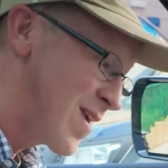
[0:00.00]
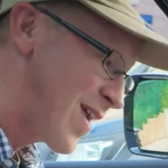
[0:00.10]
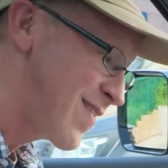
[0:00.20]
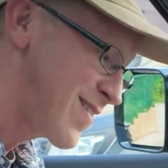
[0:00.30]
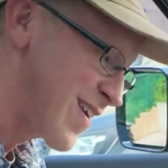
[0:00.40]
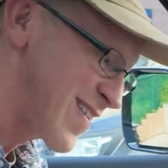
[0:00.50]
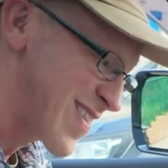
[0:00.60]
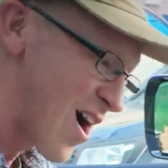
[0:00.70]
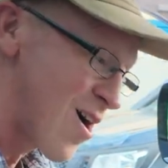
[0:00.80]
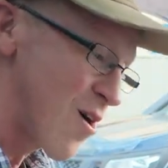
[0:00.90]
It's
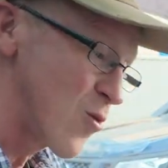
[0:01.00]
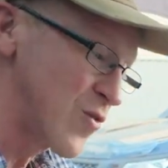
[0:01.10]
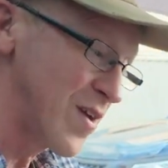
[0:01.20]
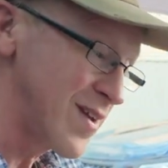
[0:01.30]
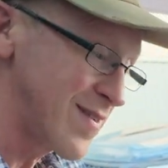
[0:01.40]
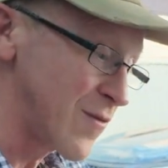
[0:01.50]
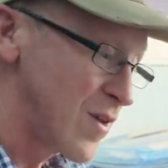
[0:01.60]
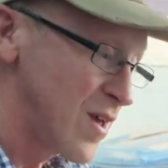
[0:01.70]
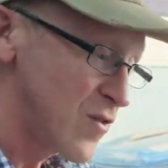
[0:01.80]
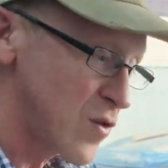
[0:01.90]
just our alternative.
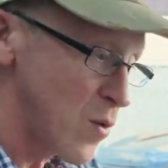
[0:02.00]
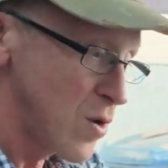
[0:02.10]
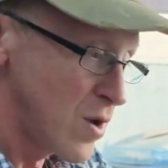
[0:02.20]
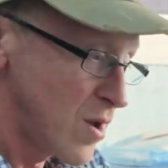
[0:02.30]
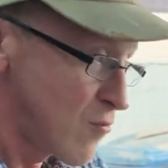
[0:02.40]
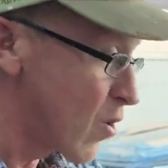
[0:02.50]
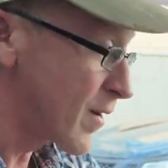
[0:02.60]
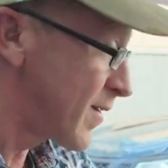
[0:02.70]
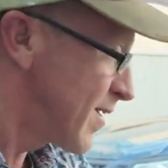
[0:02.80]
So, right.